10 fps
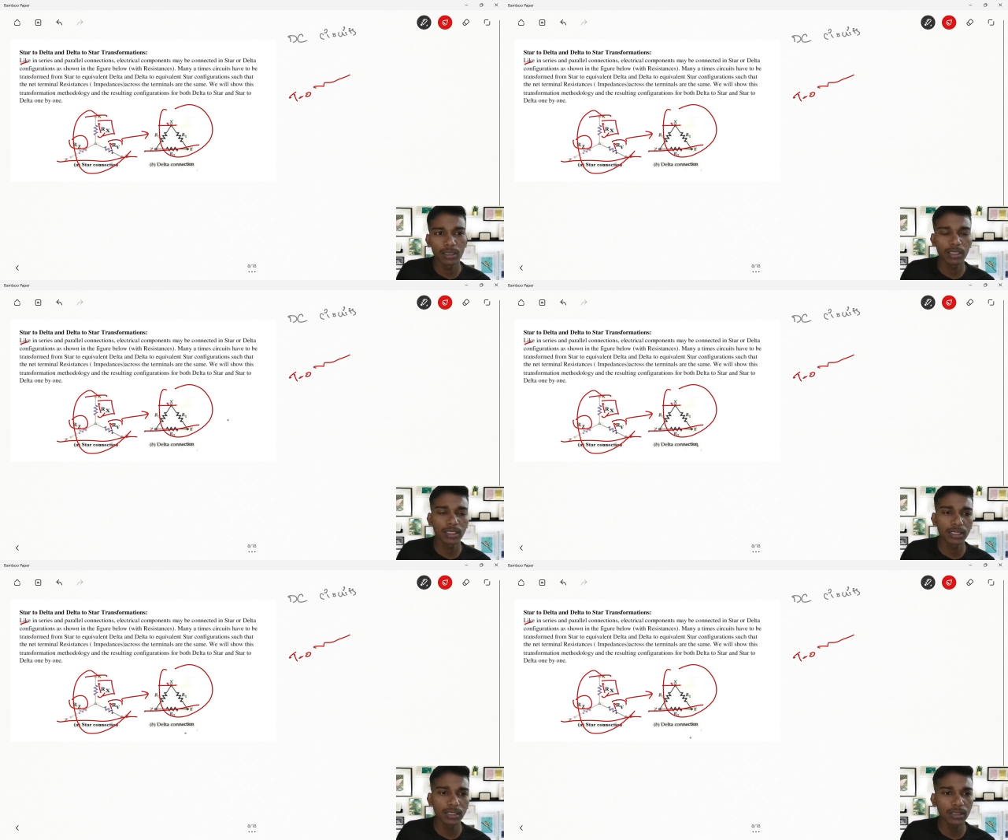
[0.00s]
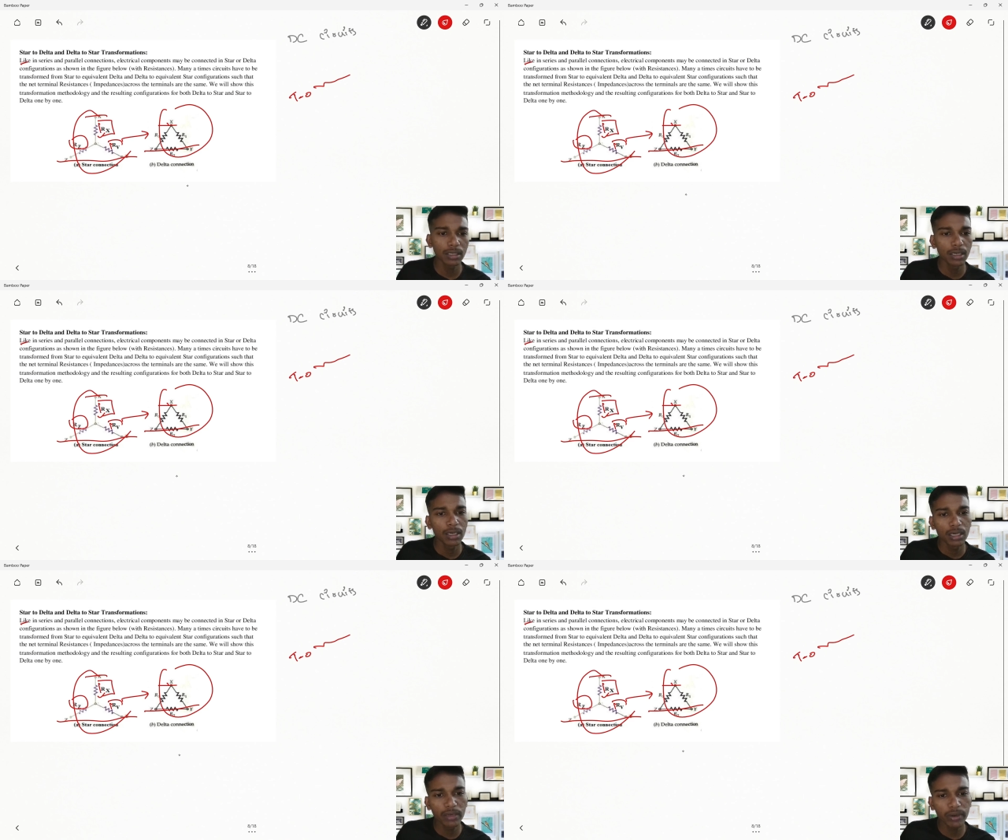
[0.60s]
That in the sense,
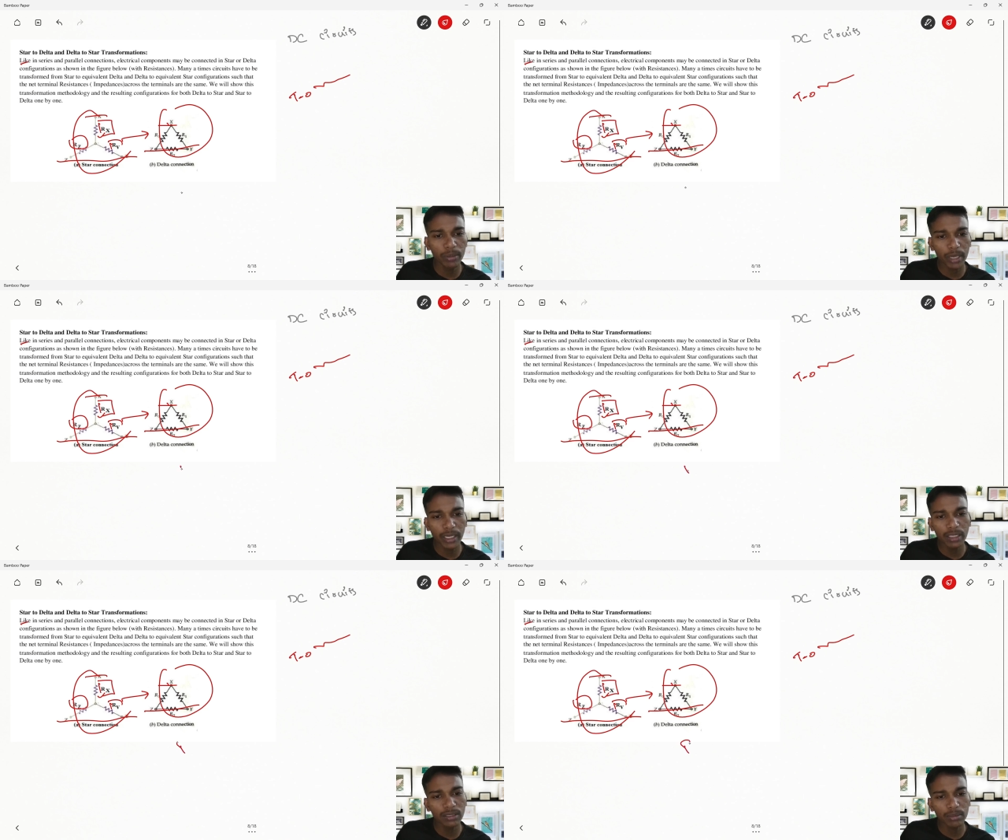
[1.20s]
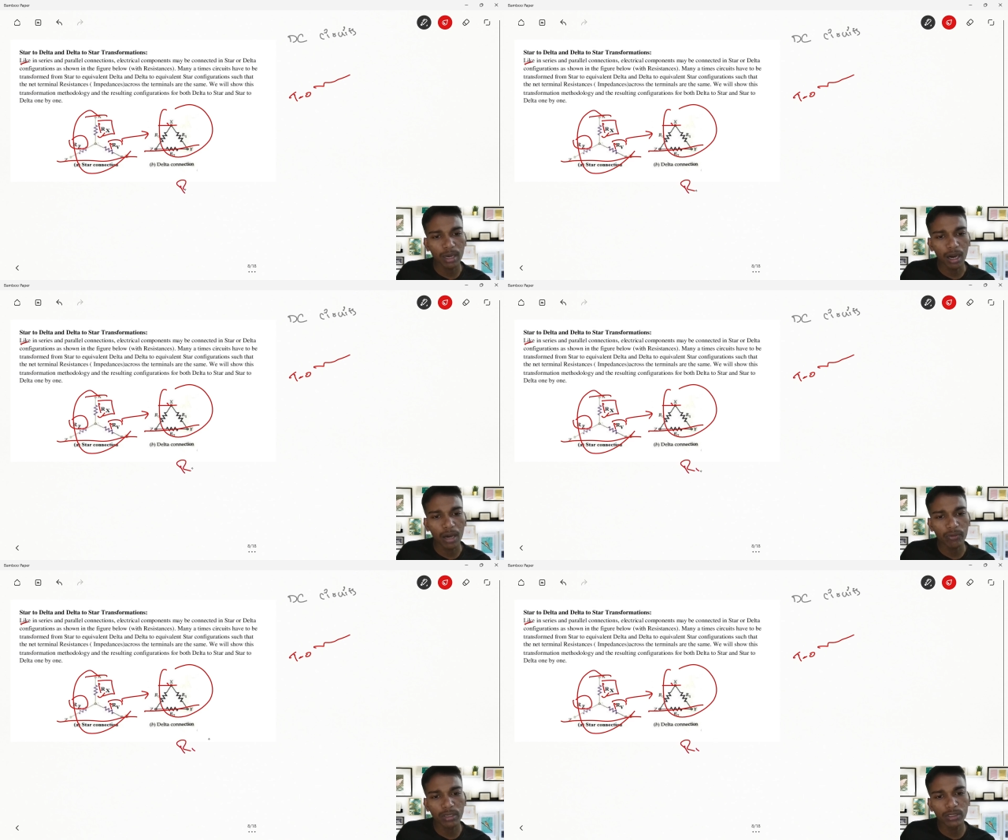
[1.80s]
if I'm writing some
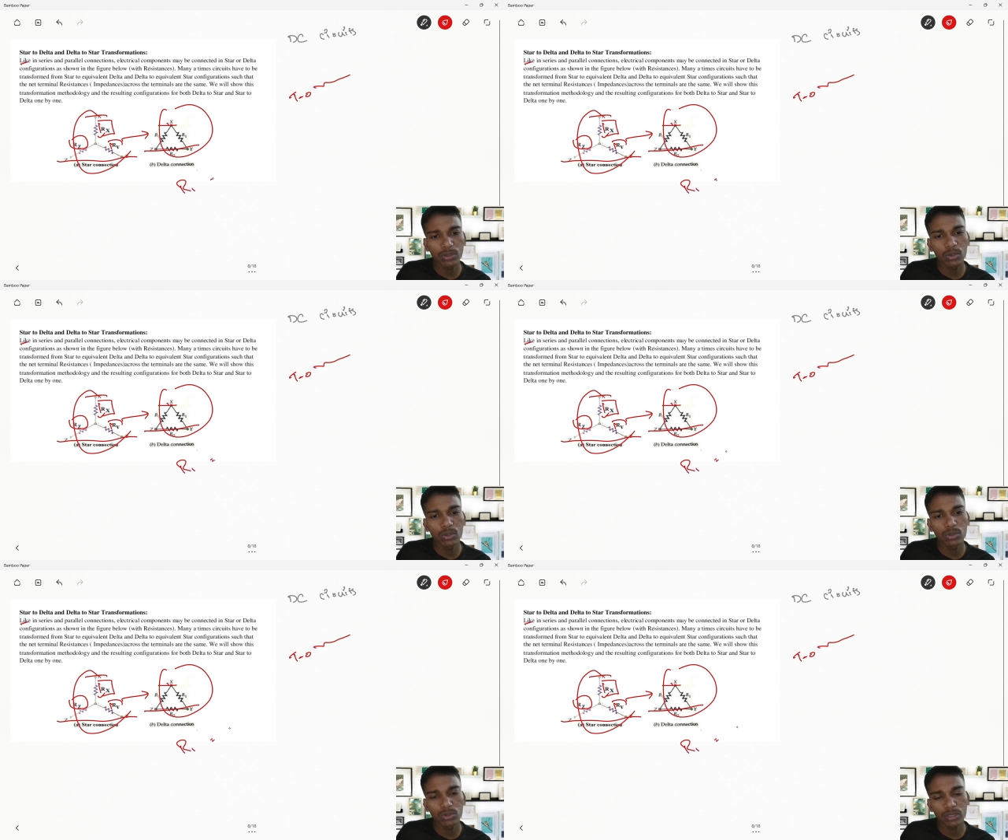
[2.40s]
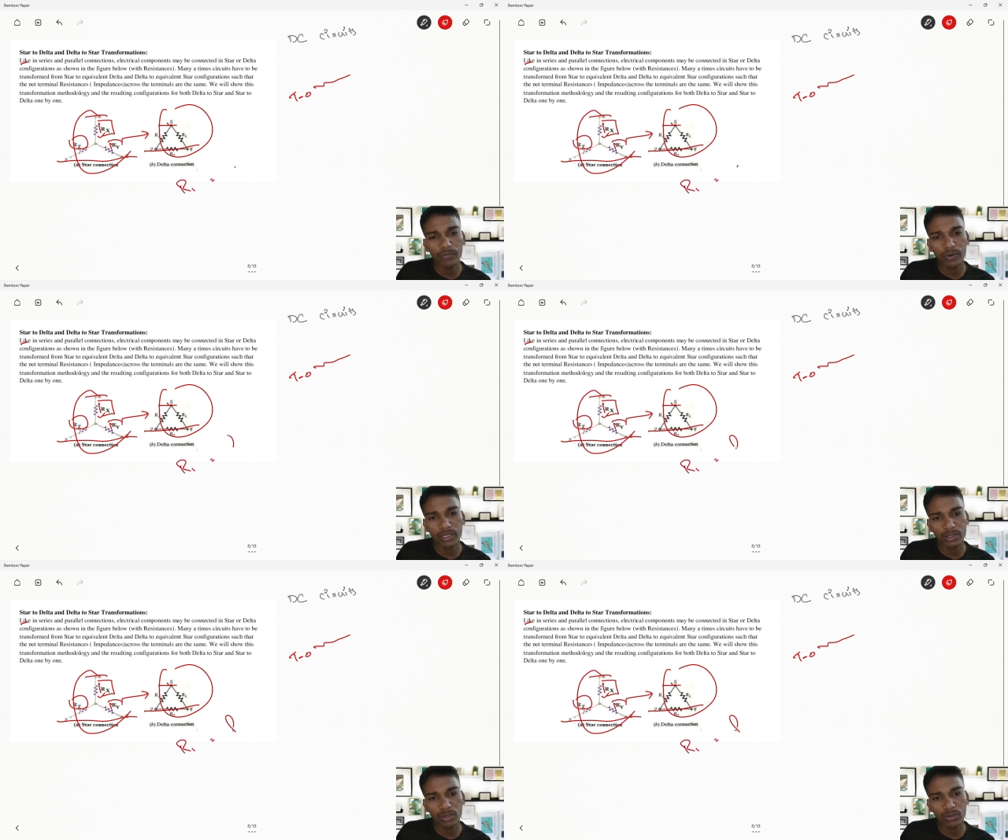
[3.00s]
R1 is equal to some
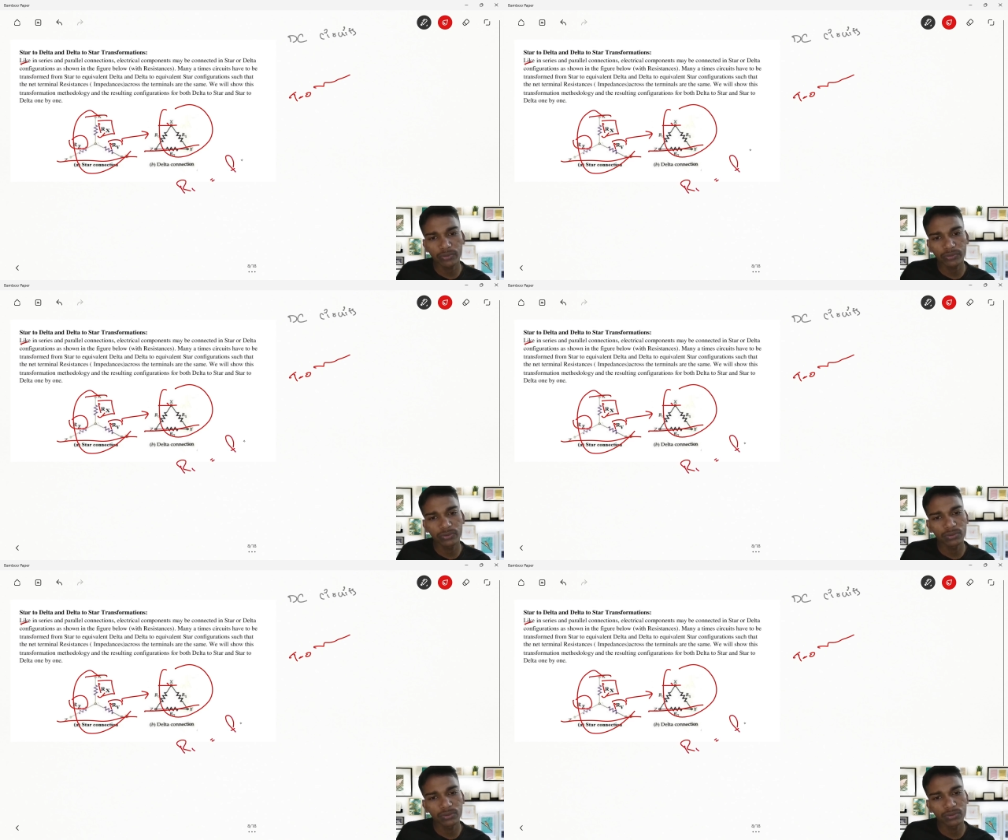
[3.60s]
function of